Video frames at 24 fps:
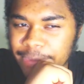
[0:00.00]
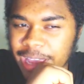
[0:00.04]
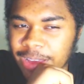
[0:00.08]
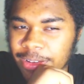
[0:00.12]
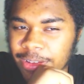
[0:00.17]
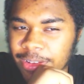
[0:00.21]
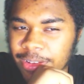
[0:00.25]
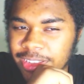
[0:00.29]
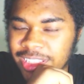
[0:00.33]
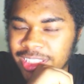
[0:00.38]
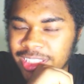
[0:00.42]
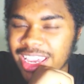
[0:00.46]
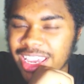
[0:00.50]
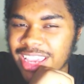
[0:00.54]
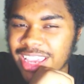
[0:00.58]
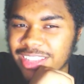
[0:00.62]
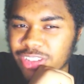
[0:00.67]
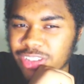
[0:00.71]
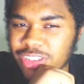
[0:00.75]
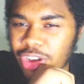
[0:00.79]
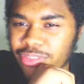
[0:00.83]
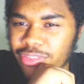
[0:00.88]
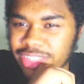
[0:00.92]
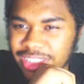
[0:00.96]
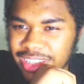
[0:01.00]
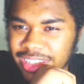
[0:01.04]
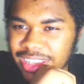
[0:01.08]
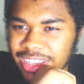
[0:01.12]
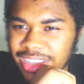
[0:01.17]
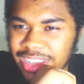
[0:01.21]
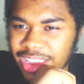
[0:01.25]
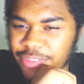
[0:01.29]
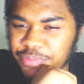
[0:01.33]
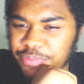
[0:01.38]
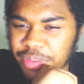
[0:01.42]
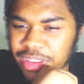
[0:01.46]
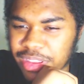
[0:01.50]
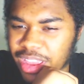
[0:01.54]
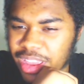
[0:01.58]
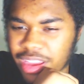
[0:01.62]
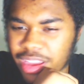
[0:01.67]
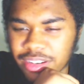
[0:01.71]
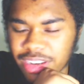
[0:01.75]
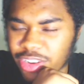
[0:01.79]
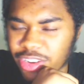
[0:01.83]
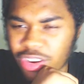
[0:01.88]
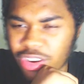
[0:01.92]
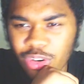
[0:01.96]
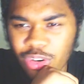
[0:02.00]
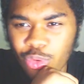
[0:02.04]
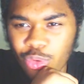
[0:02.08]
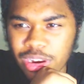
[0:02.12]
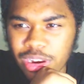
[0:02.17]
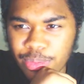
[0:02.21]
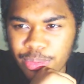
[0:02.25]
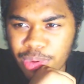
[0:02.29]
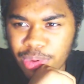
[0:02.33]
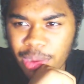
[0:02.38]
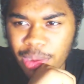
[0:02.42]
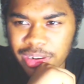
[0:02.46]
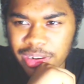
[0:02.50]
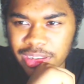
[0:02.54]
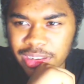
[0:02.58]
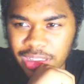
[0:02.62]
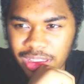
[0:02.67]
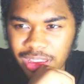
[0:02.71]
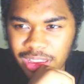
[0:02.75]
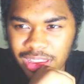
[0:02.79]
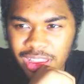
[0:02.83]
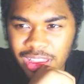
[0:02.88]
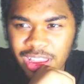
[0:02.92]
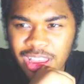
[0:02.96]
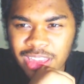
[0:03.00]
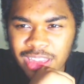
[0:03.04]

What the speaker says: City is obviously, they're going to win the Premier League.